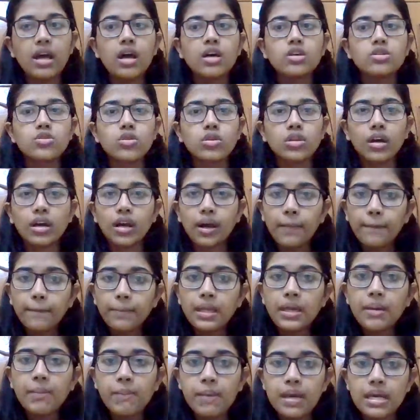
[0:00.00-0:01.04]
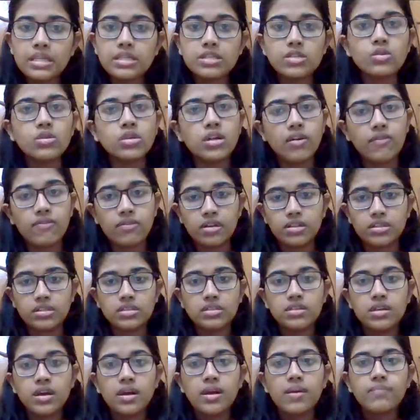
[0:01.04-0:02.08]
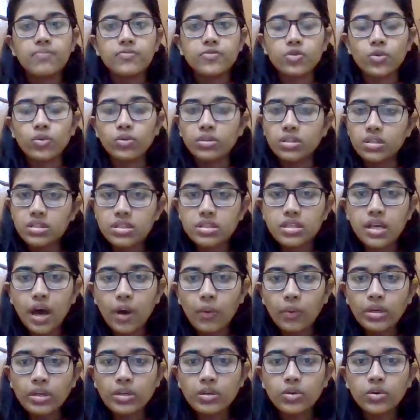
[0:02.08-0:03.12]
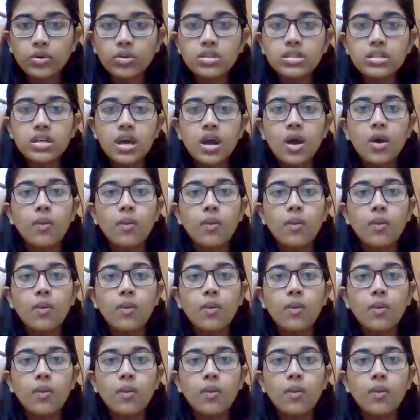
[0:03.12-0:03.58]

So the company pays you dividends. So this is how it goes.